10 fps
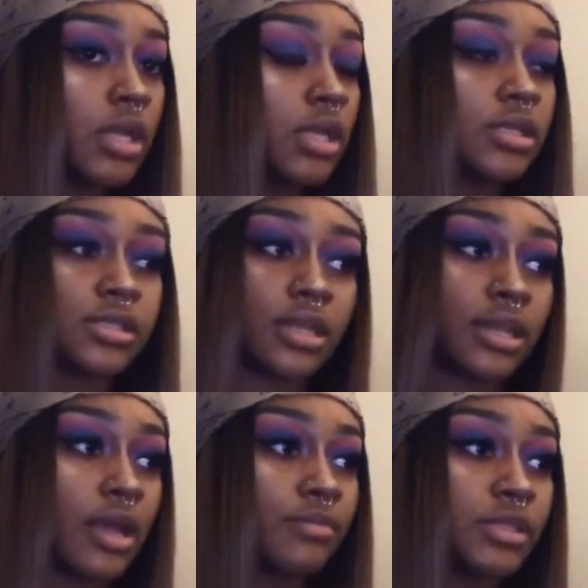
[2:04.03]
He doesn't
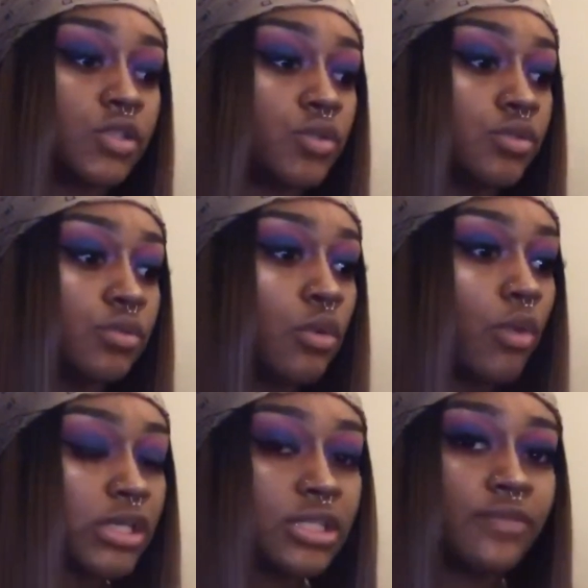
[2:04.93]
allow me to
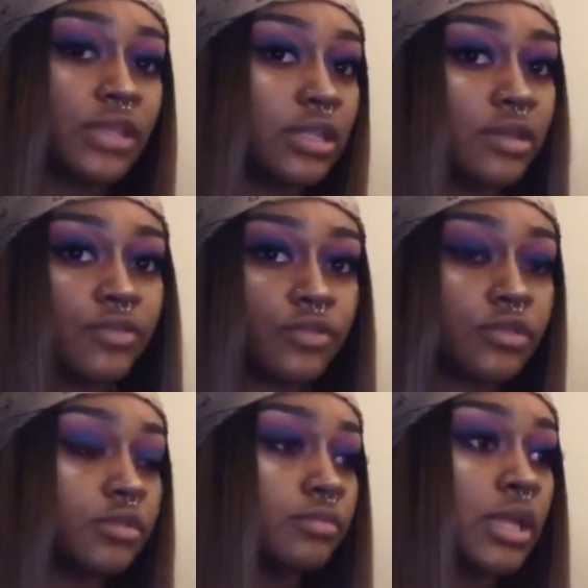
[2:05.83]
watch TV in the living
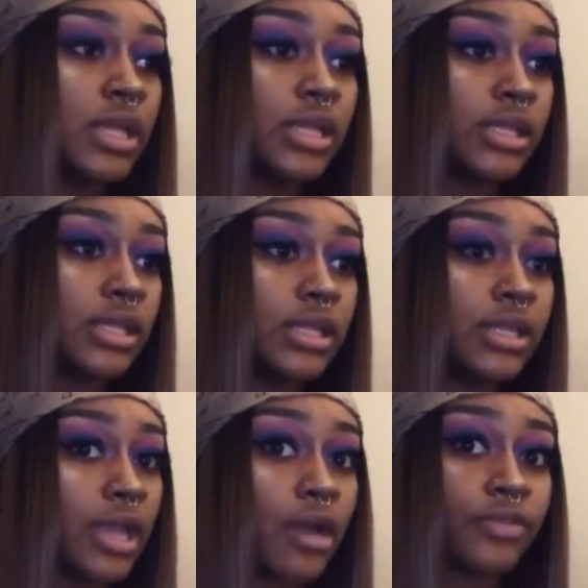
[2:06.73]
room,
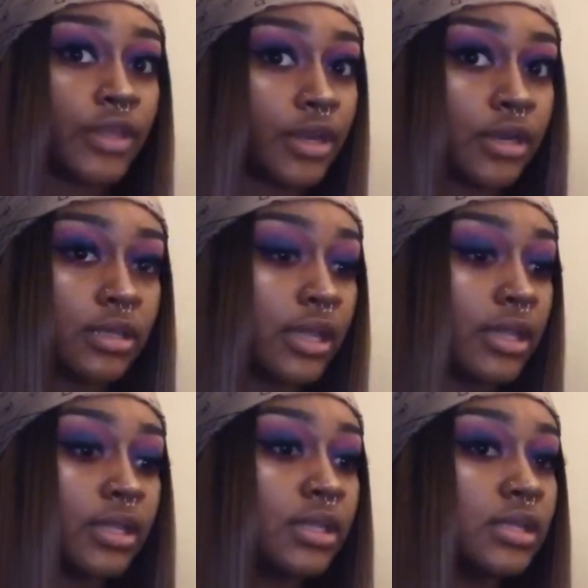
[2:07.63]
eat out there.
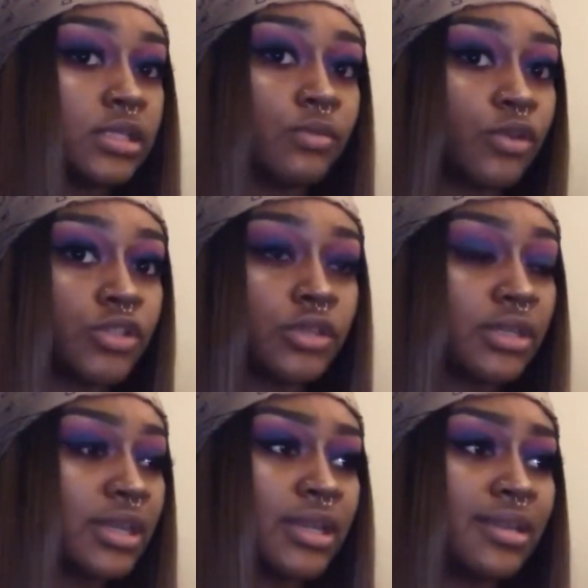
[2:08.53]
Like, it gets more strict.
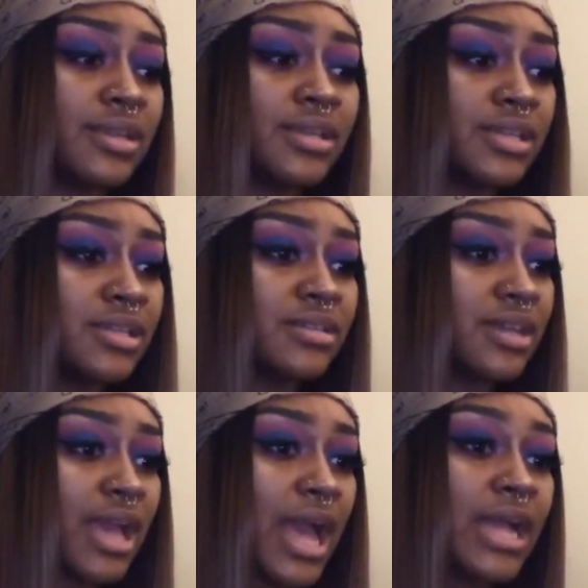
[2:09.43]
Like,
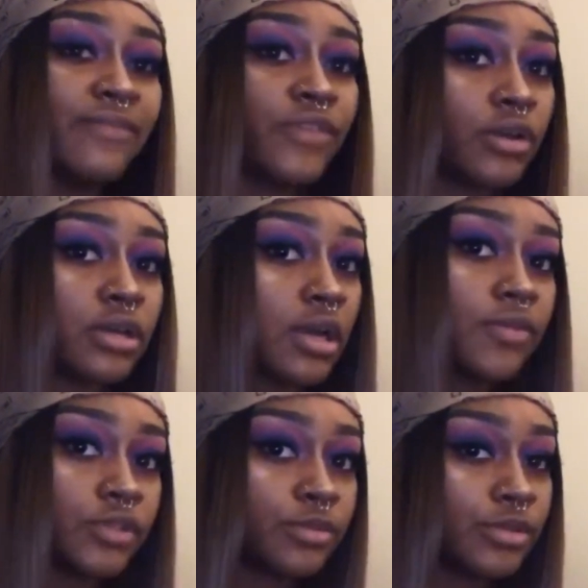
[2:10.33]
I felt
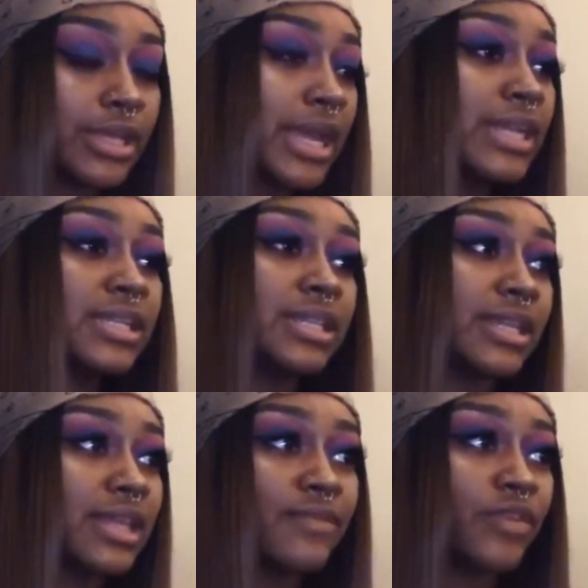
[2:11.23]
uncomfortable. Like, I didn't like
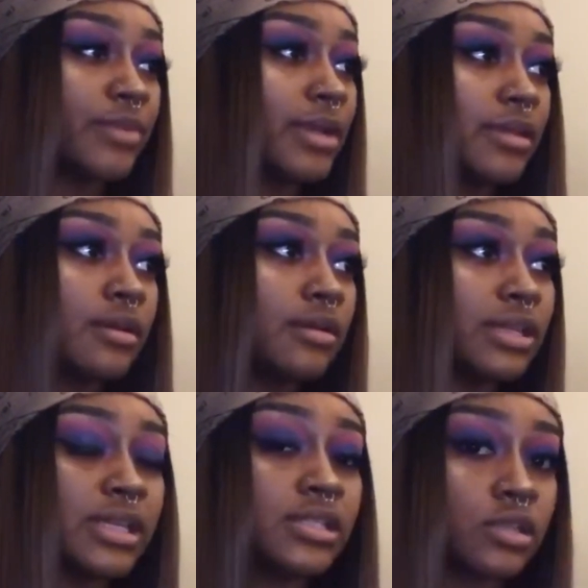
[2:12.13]
that environment at all.
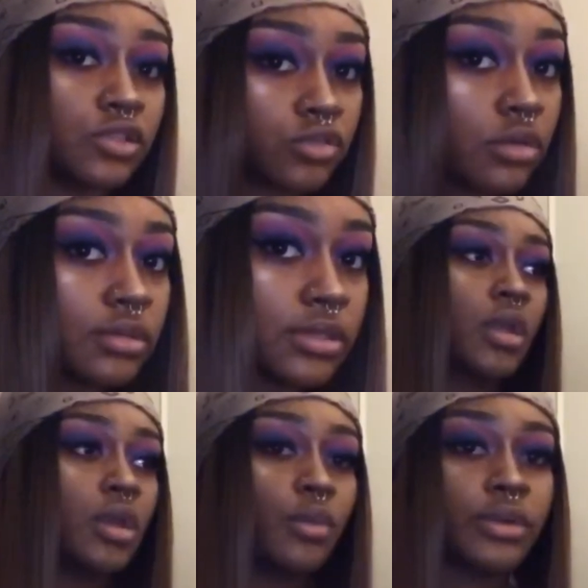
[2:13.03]
Like, he's controlling.
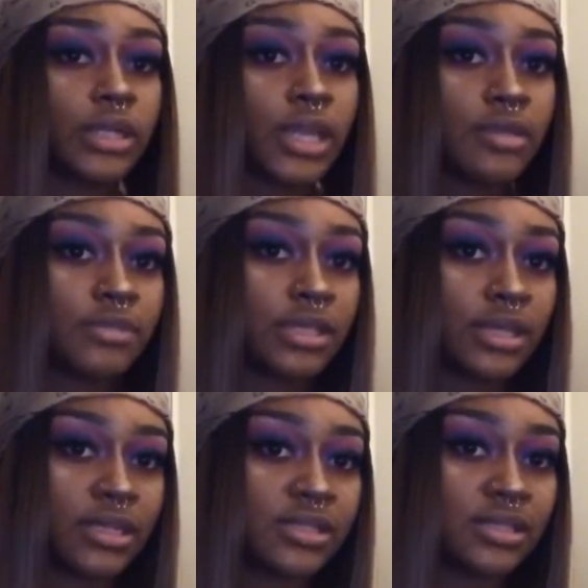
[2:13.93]
When it came to
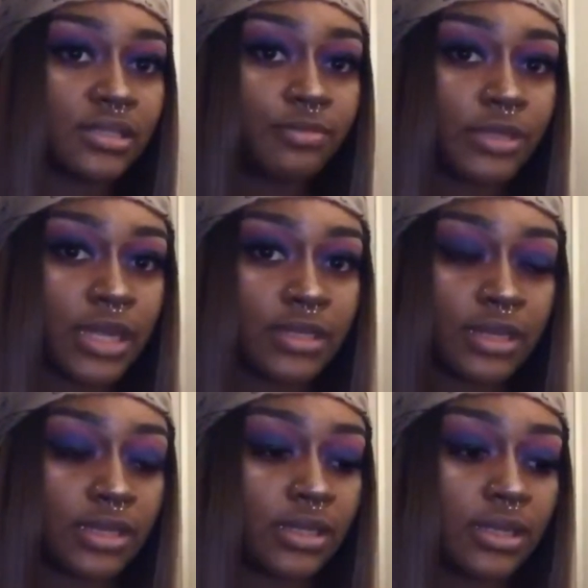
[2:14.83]
like sleeping at
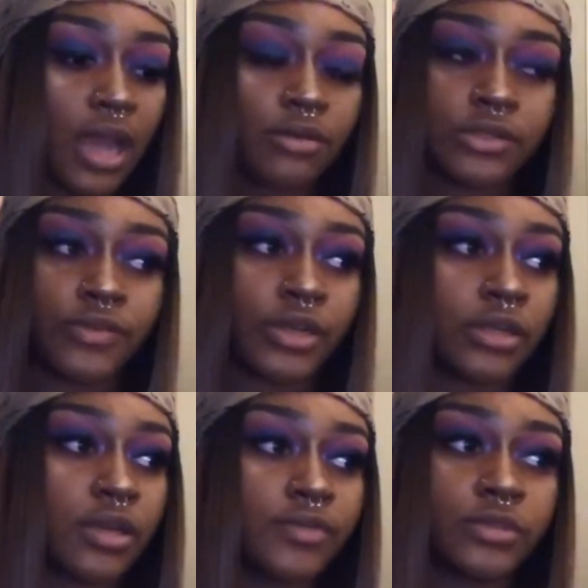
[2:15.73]
night, I was very
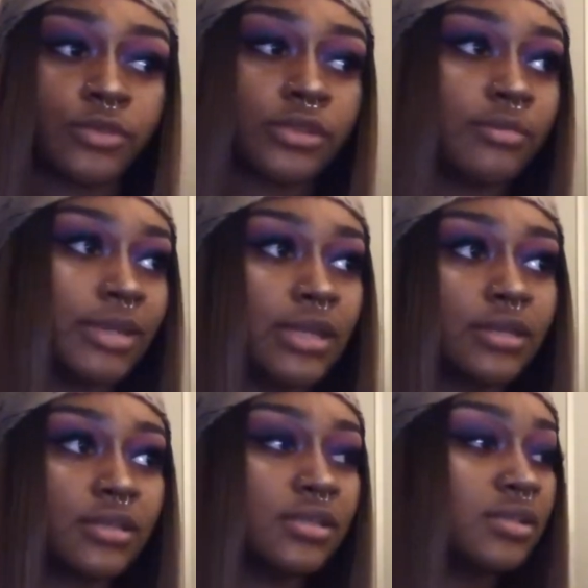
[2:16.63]
uncomfortable in the bed
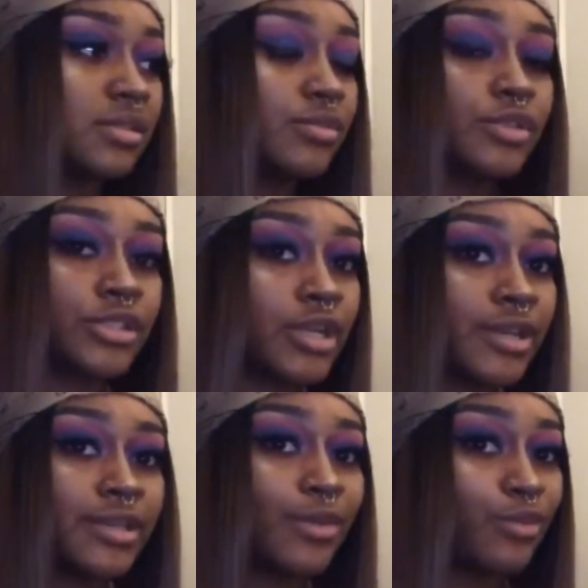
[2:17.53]
because we were sharing
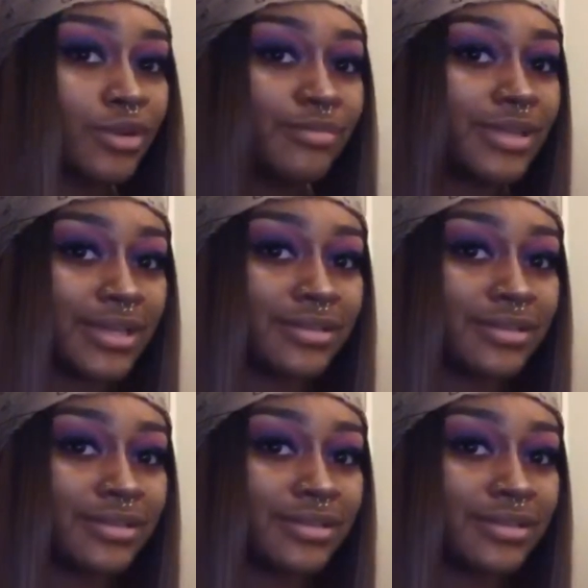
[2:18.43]
that 1 bed.